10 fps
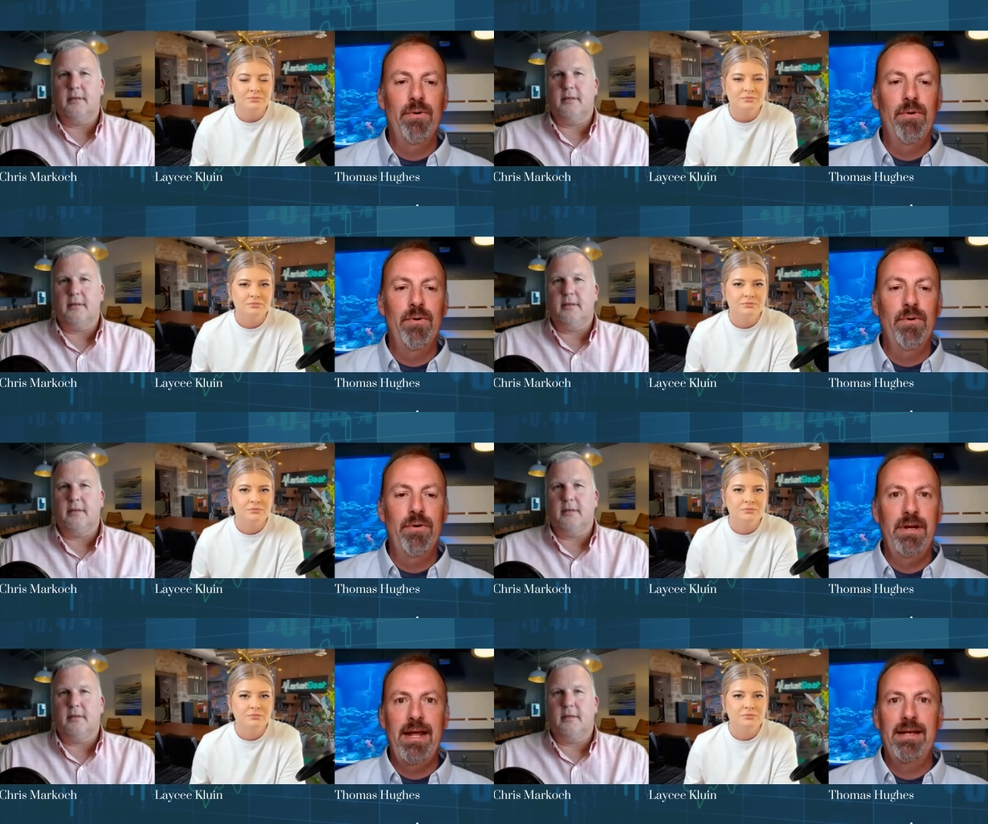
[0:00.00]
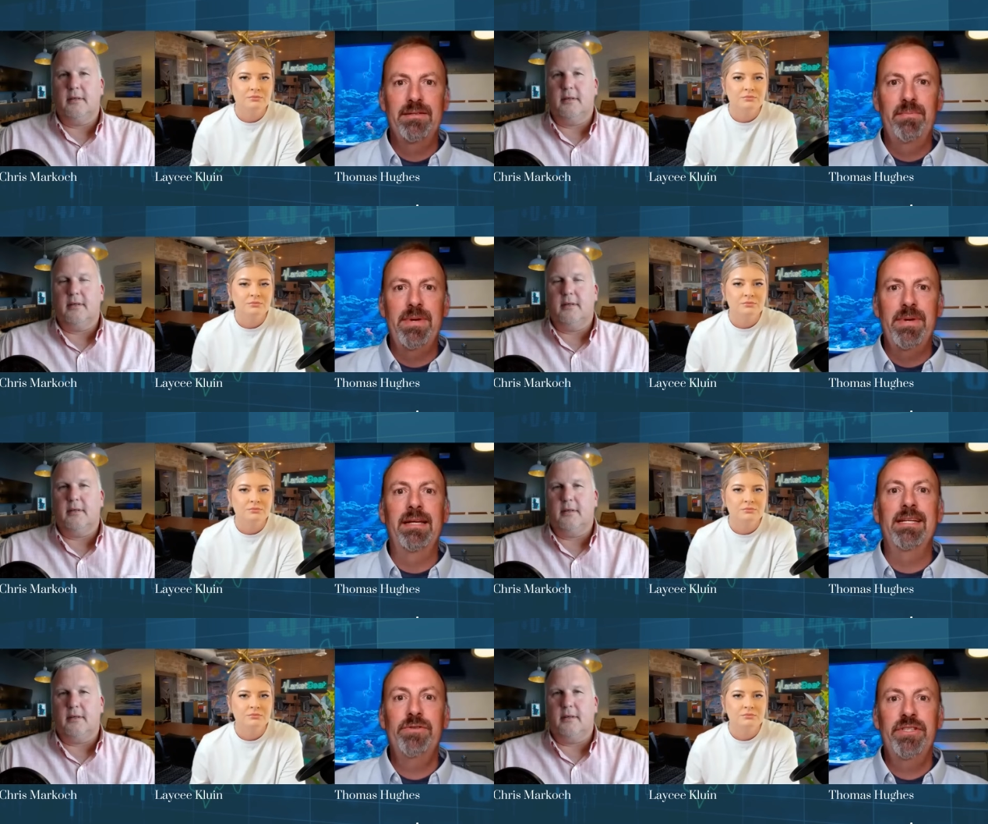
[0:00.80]
Speaker 1: as being interested
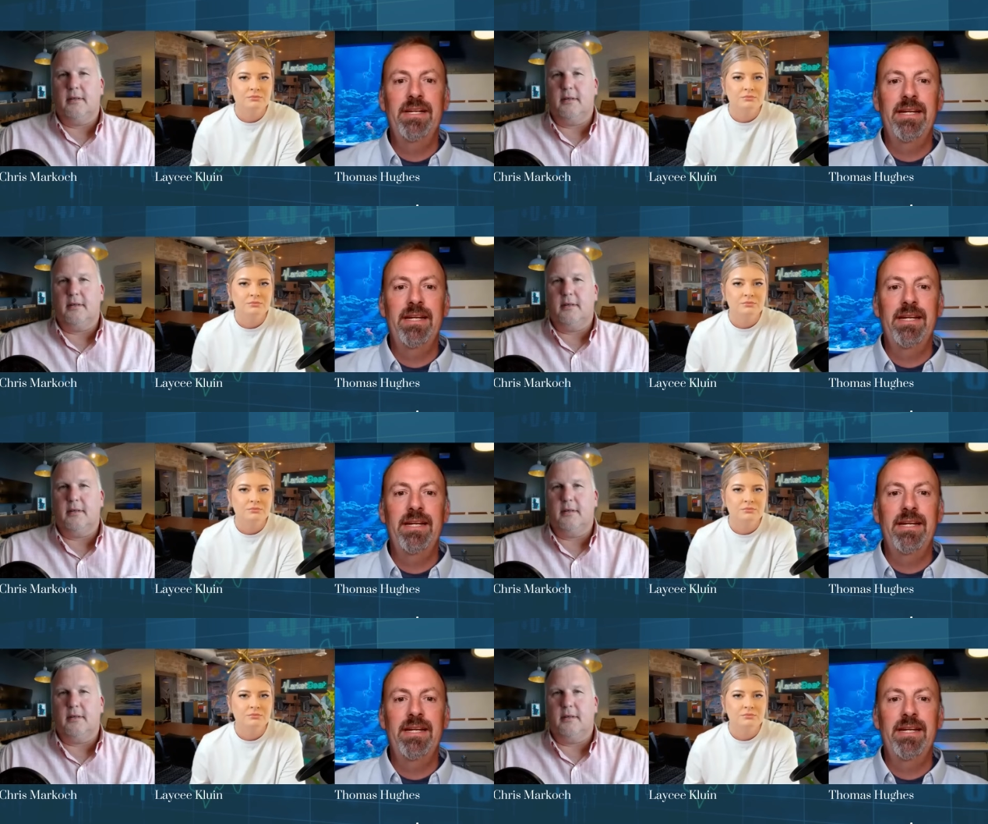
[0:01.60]
in A M